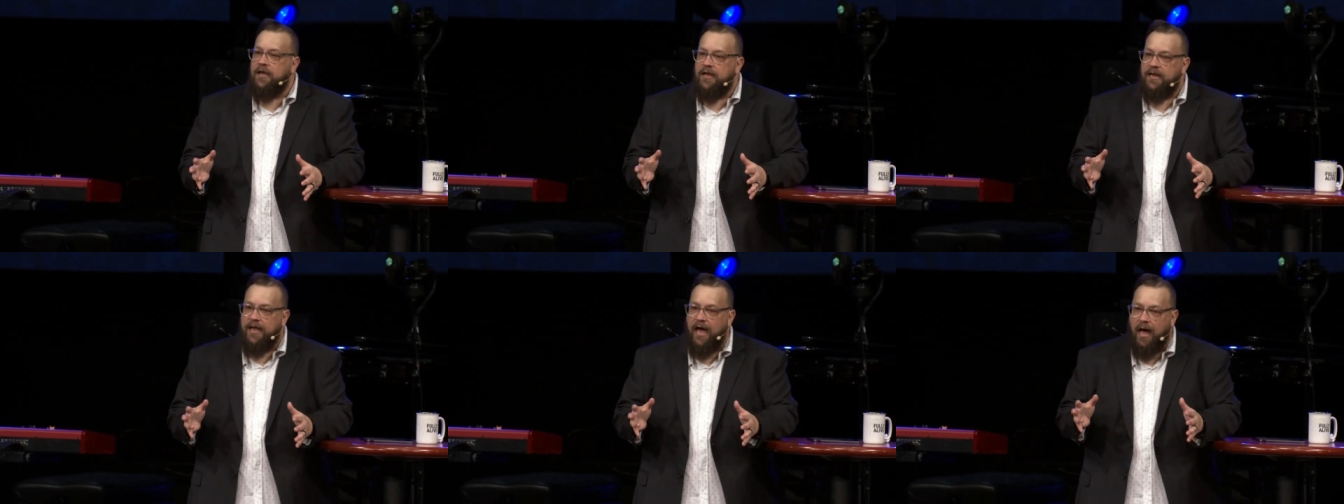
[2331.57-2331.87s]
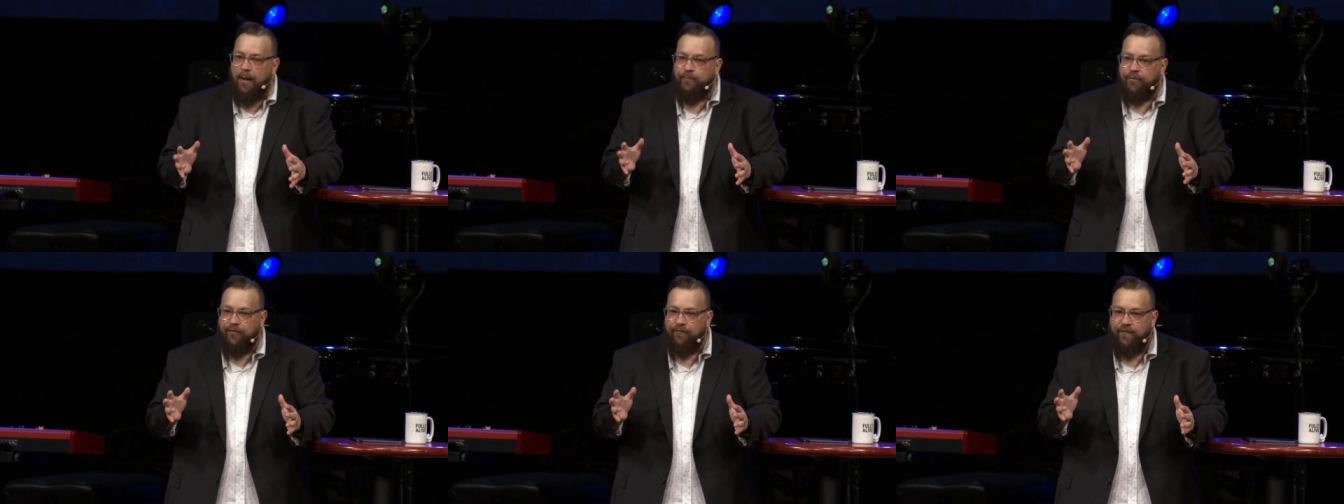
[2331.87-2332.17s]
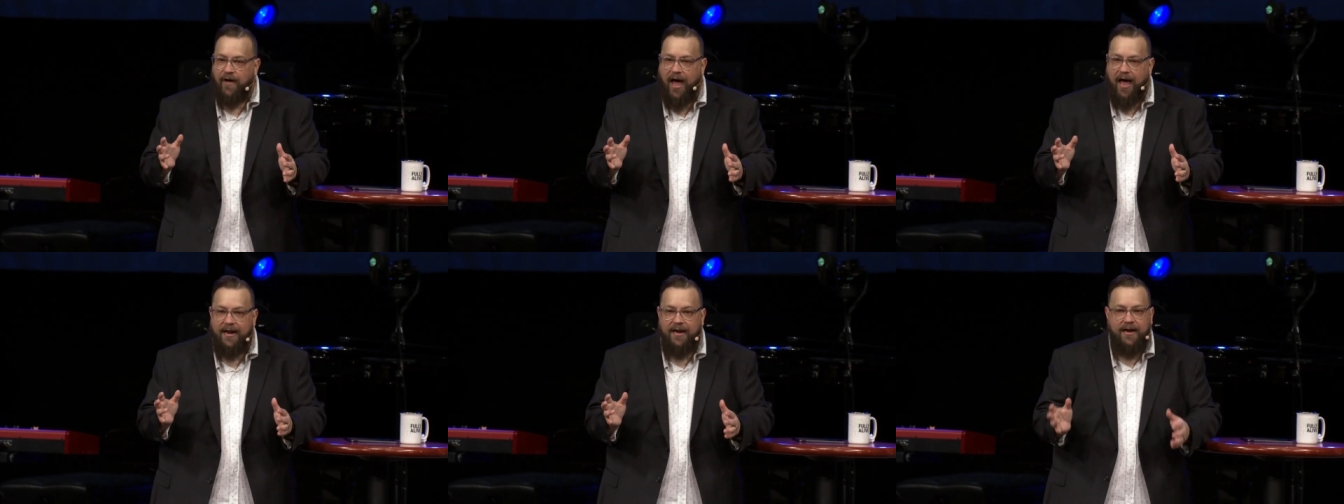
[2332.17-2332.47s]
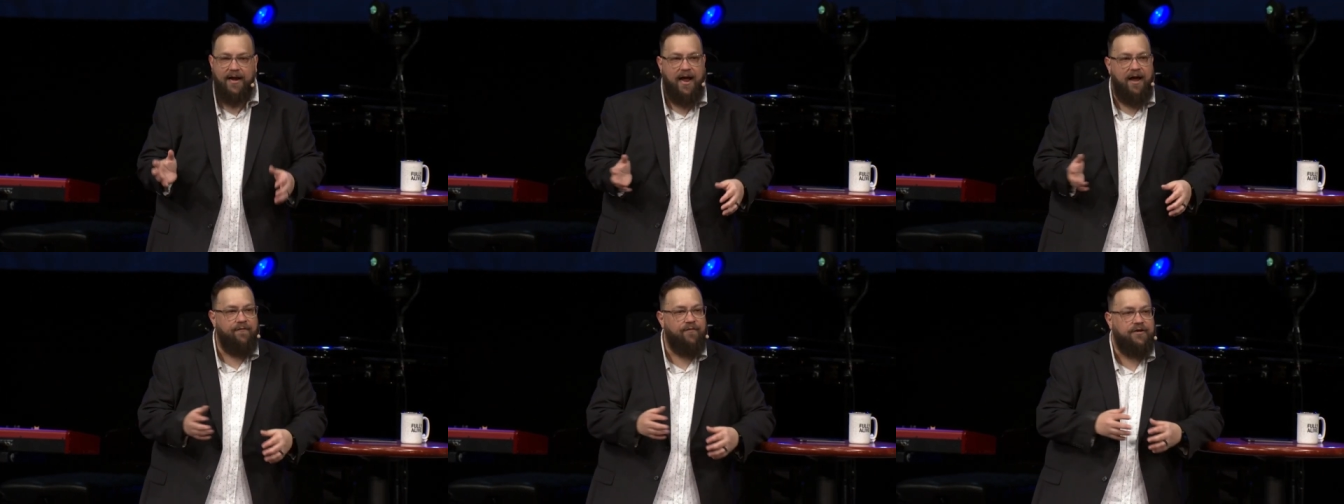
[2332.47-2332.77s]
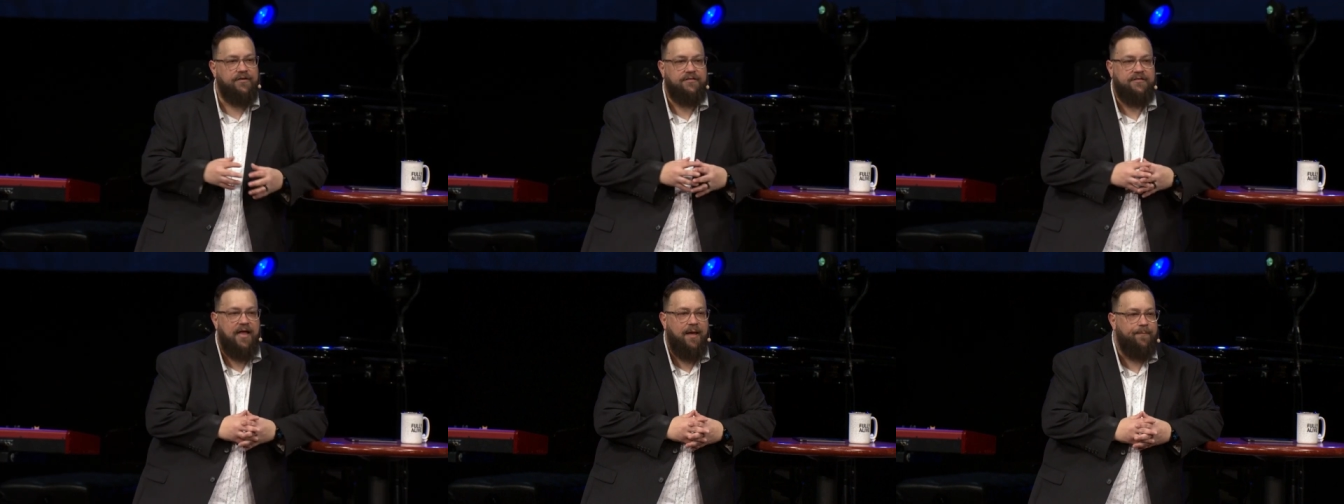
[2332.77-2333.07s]
God provided every
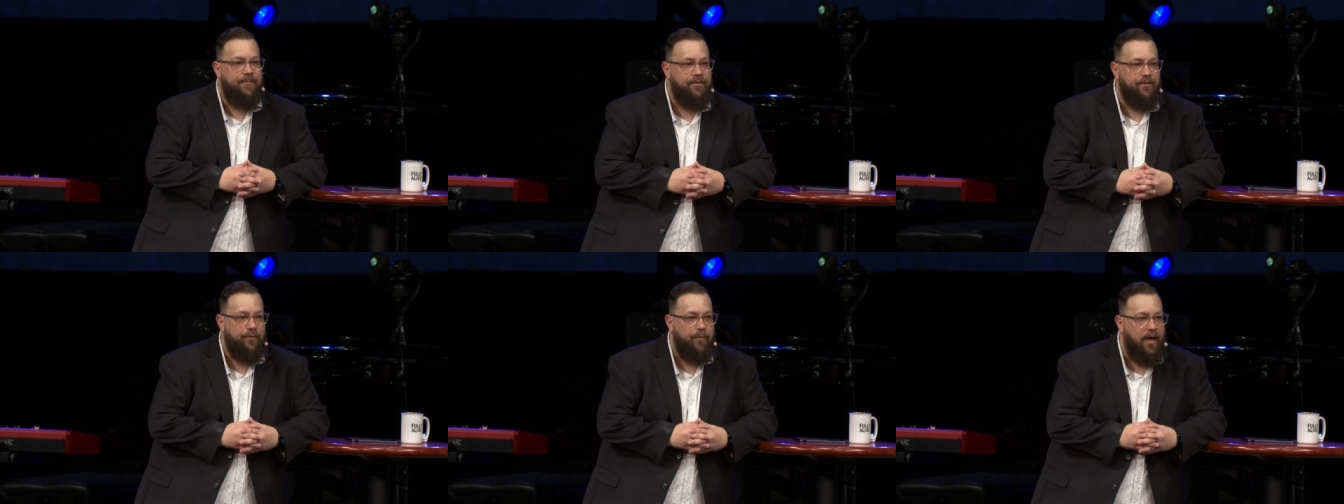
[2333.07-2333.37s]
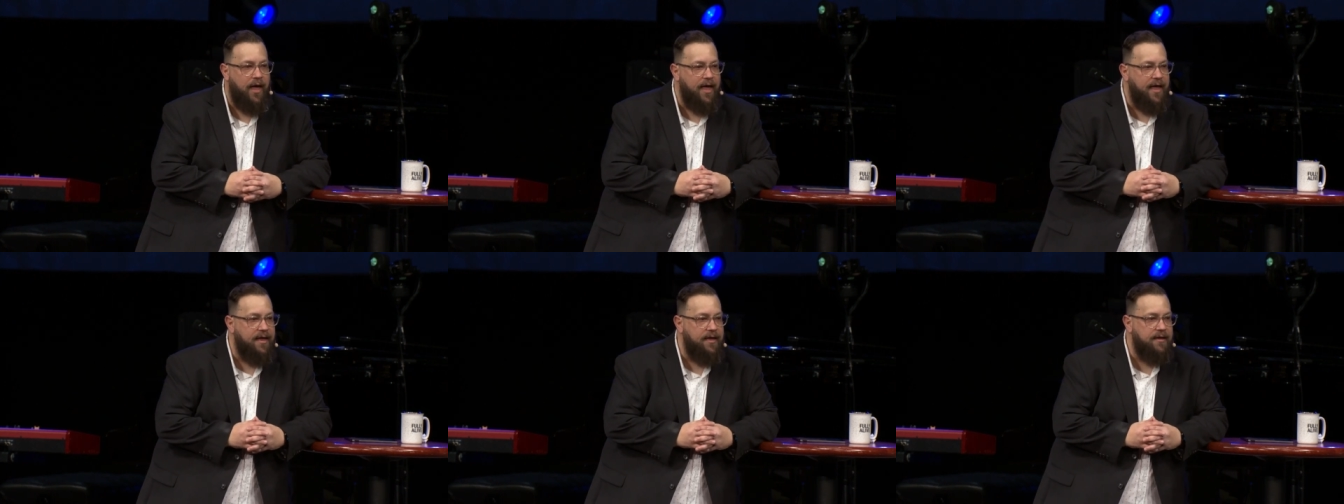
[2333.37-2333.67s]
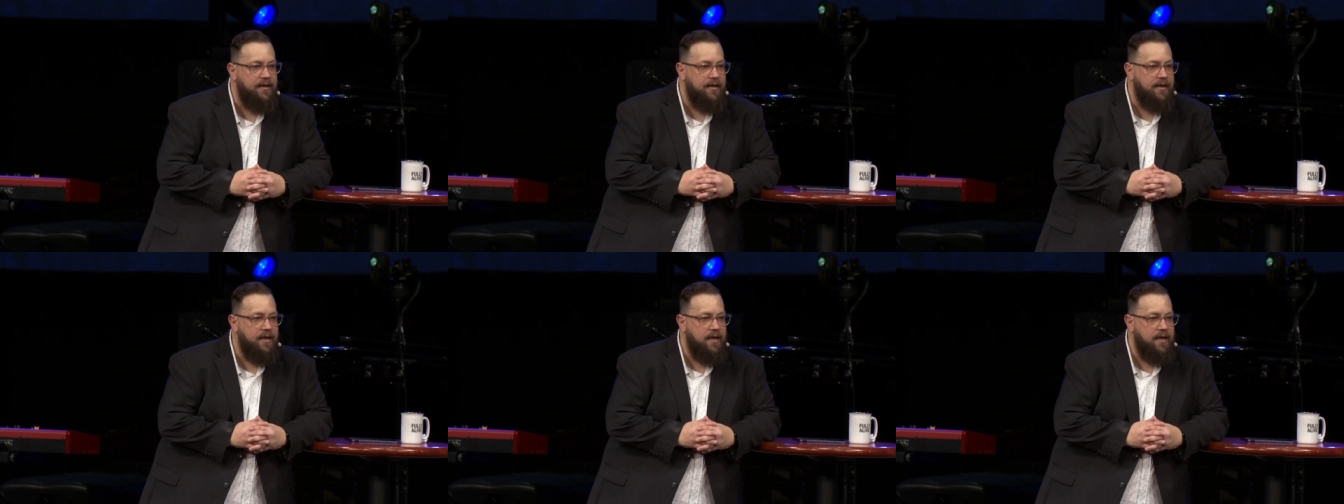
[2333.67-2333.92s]
step of the way,